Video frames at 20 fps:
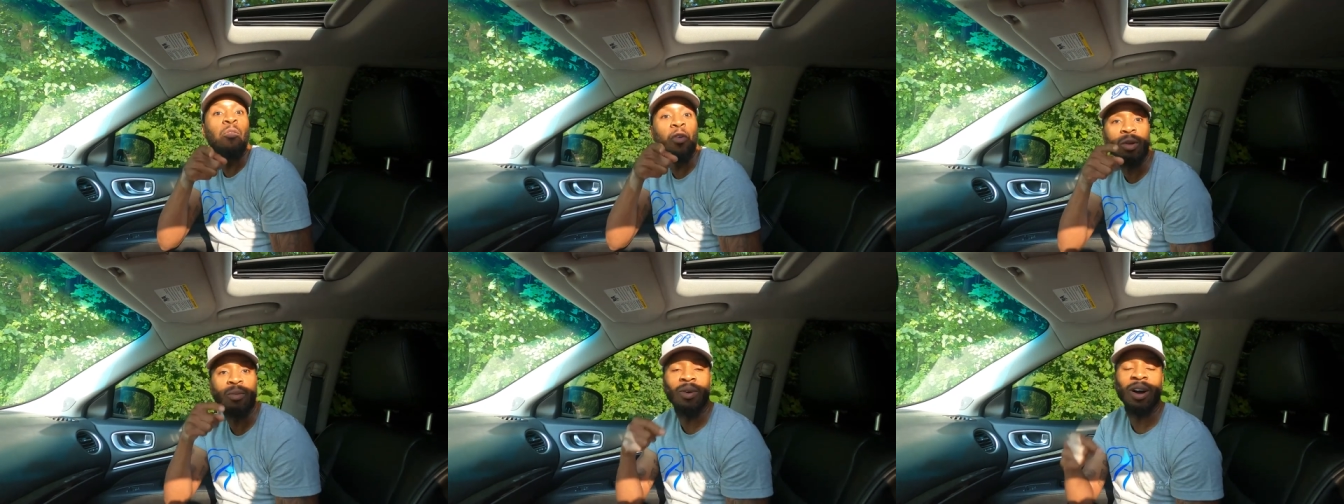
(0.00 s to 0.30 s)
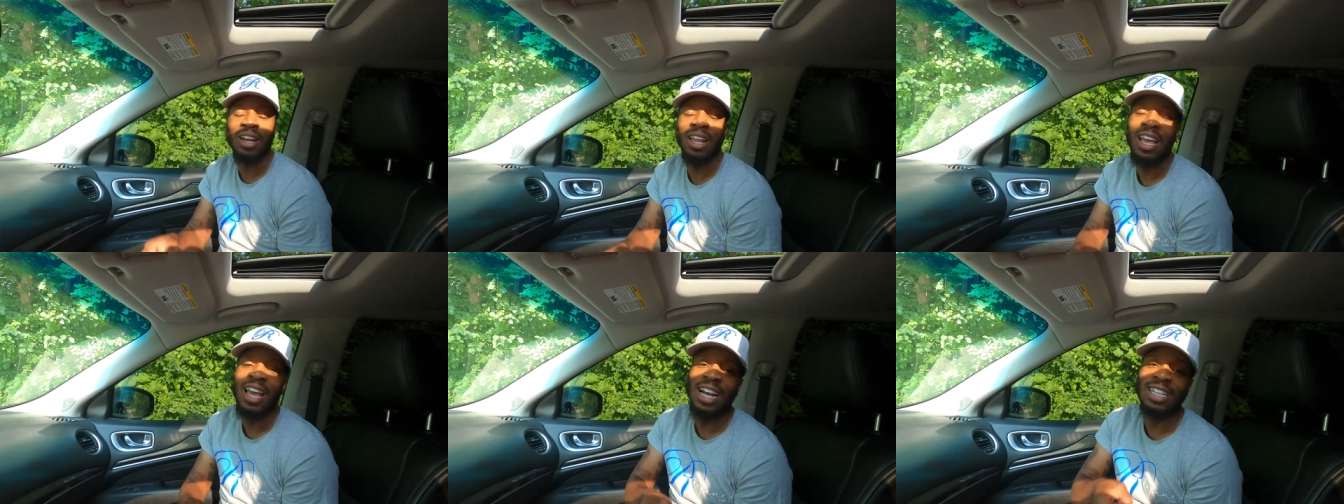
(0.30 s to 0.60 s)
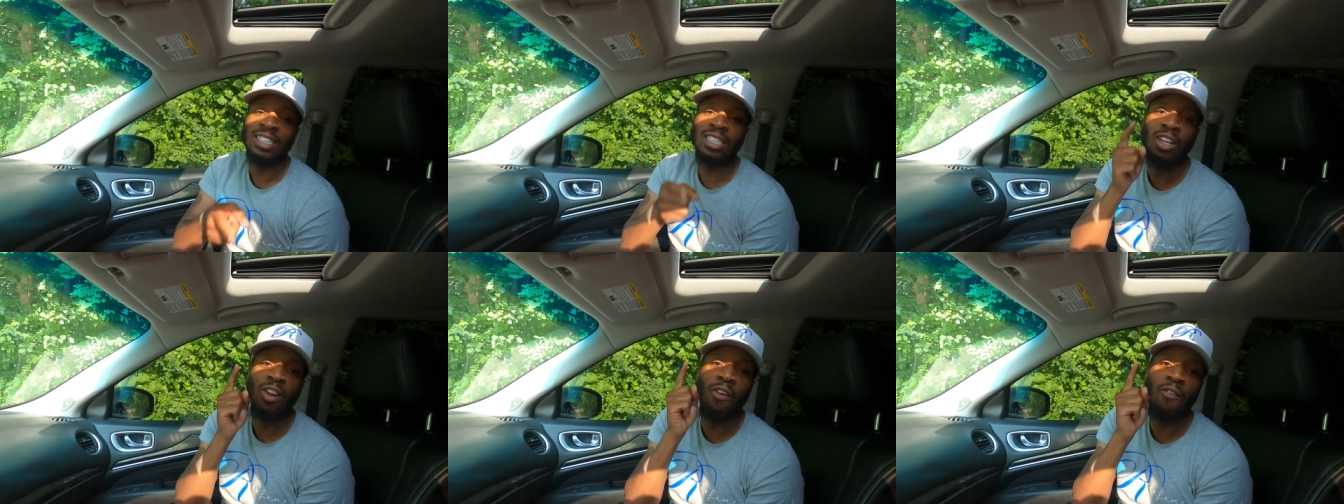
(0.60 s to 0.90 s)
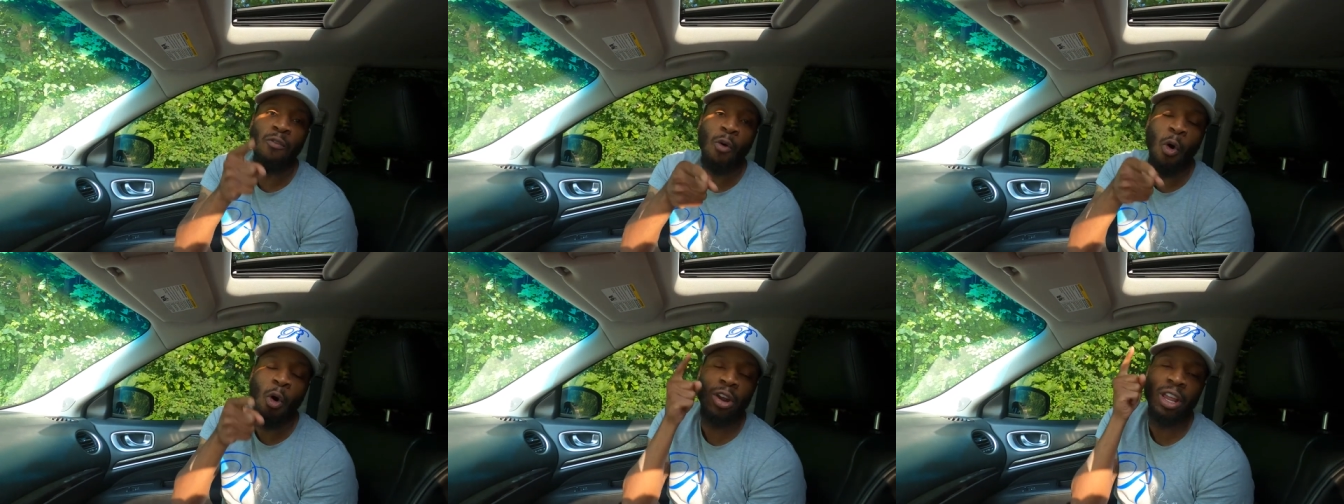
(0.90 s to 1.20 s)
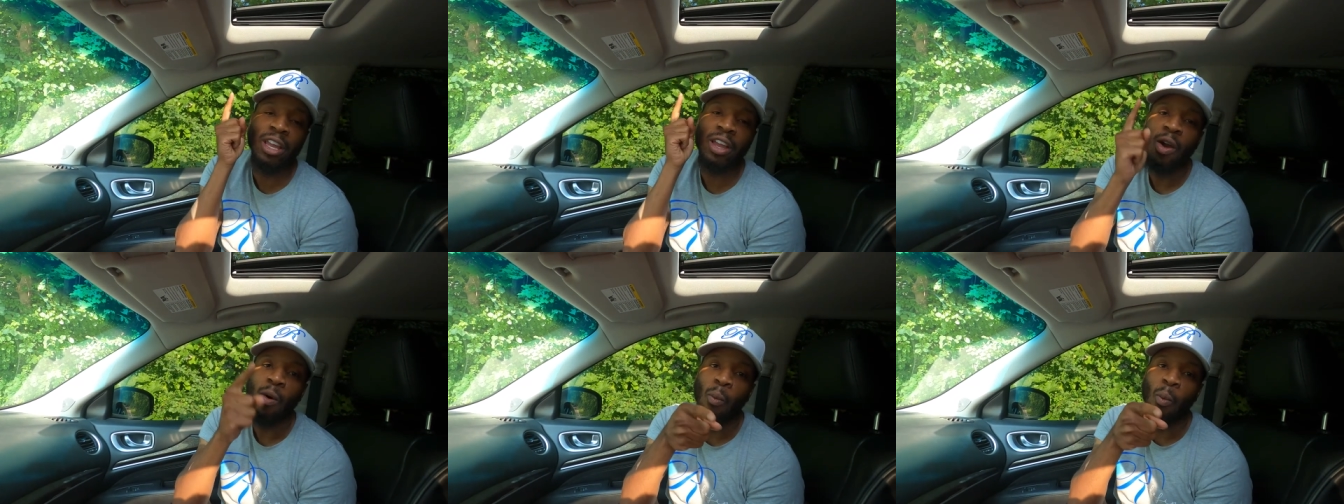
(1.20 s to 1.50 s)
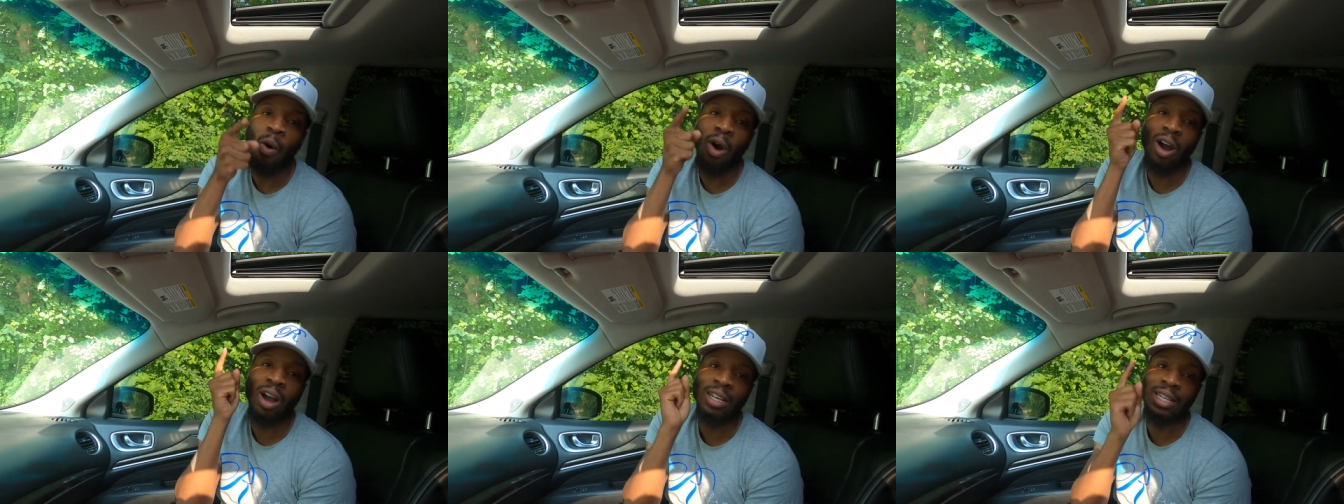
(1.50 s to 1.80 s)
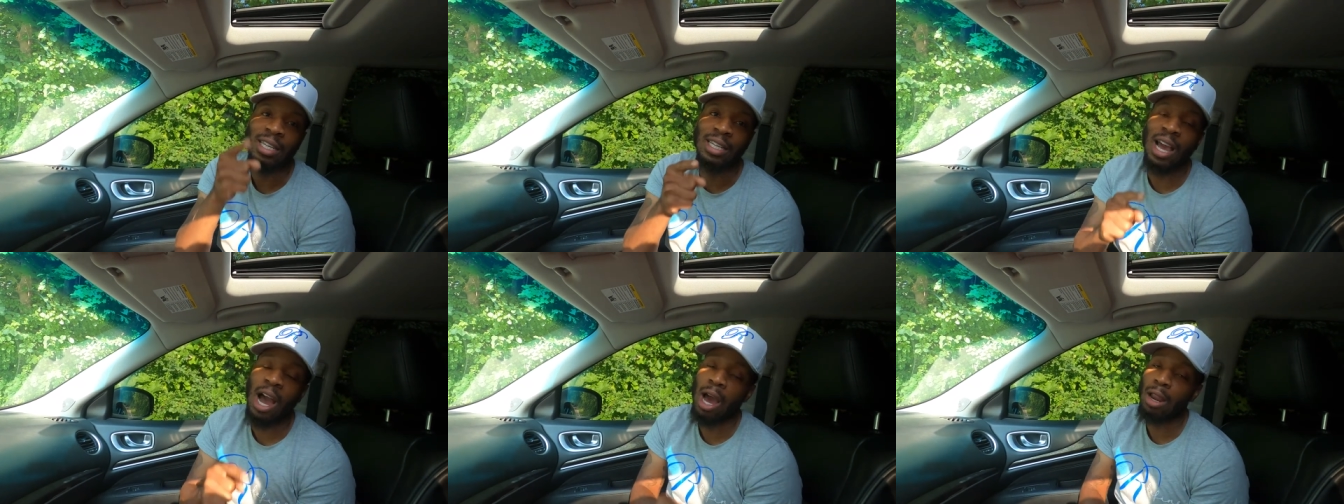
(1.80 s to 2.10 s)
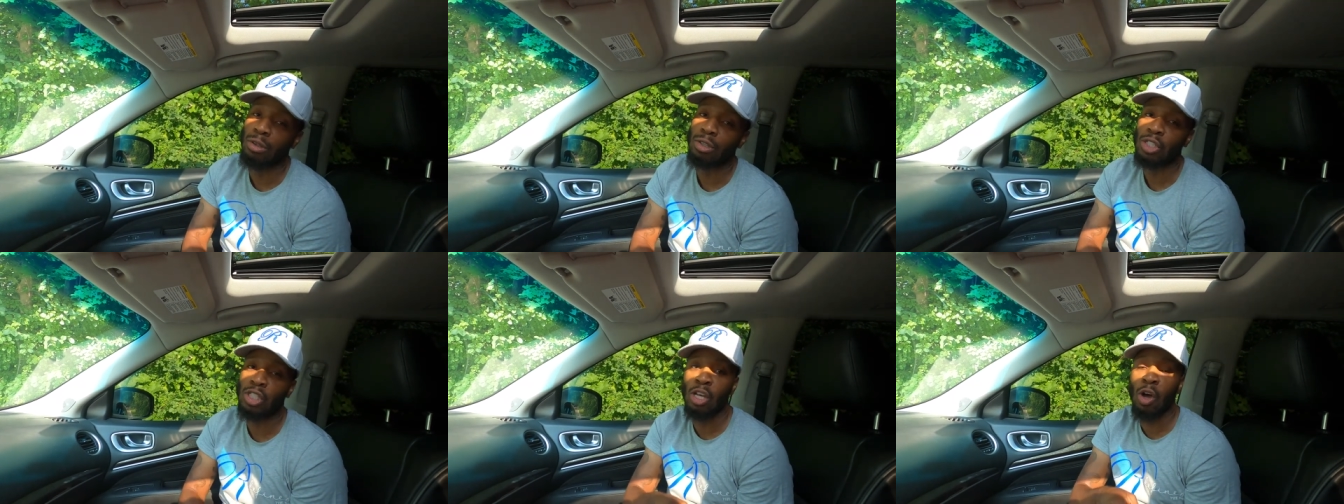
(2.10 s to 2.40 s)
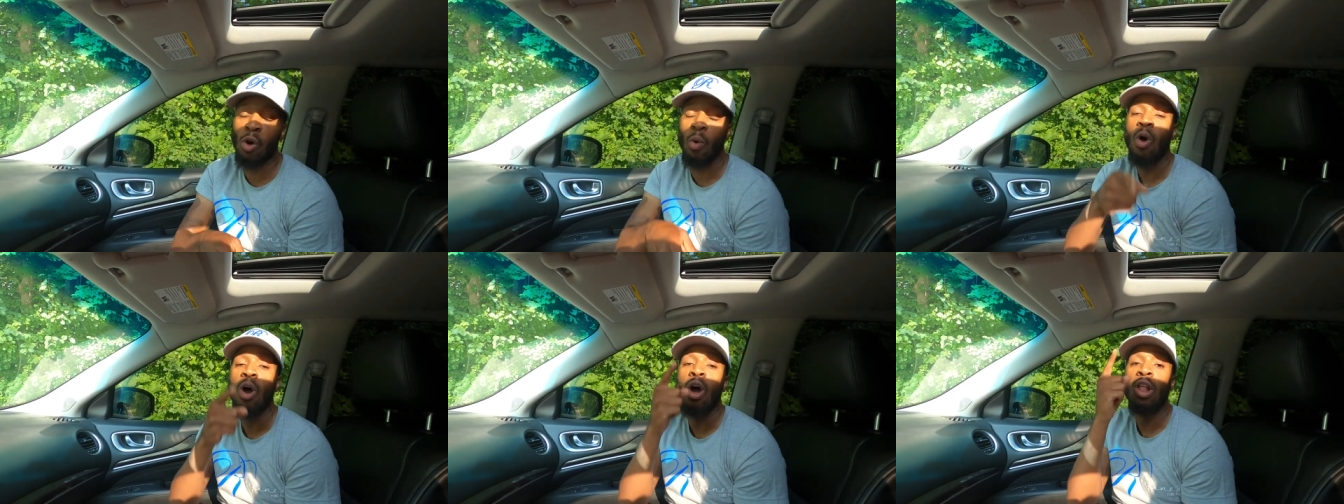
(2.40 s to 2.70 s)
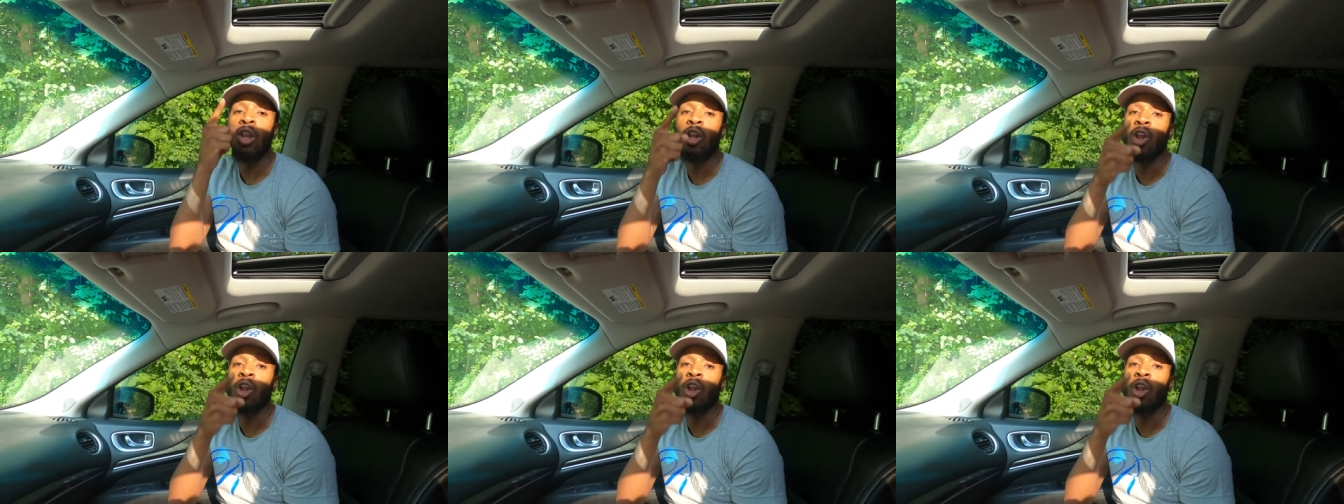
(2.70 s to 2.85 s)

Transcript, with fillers: 41 instead of 41 dollars so